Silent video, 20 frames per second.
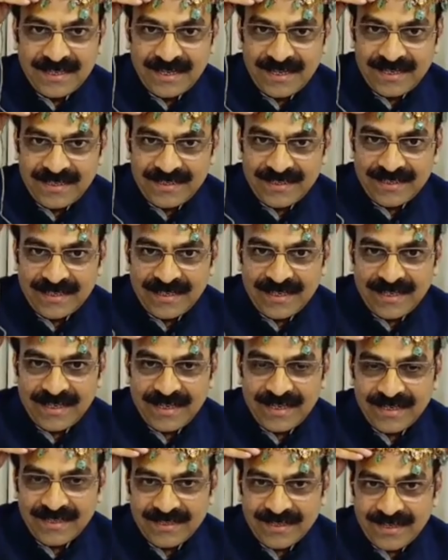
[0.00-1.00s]
oh.
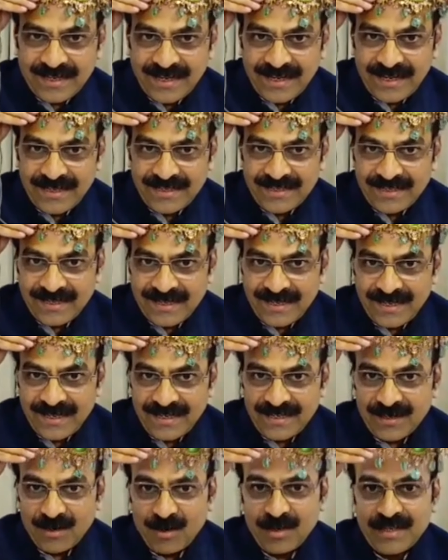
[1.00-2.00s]
And, and, and
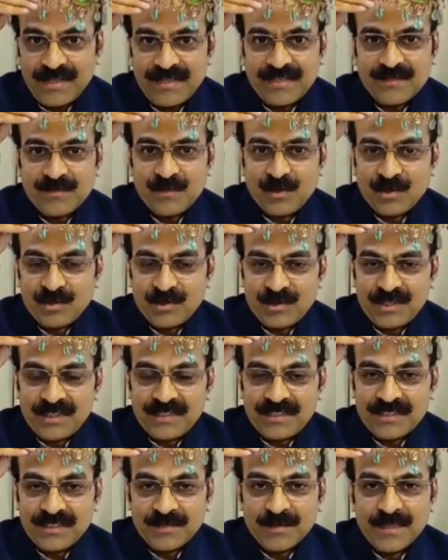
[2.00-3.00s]
it is worn on a
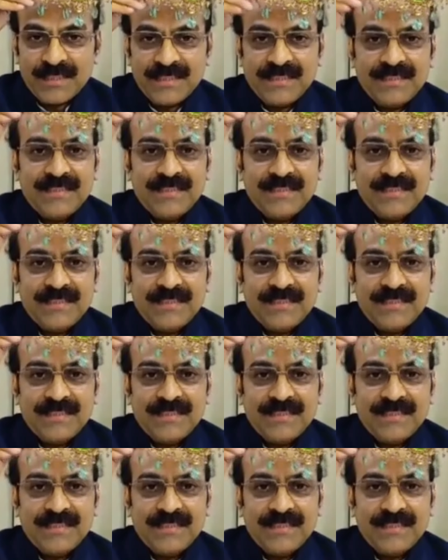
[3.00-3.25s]
turban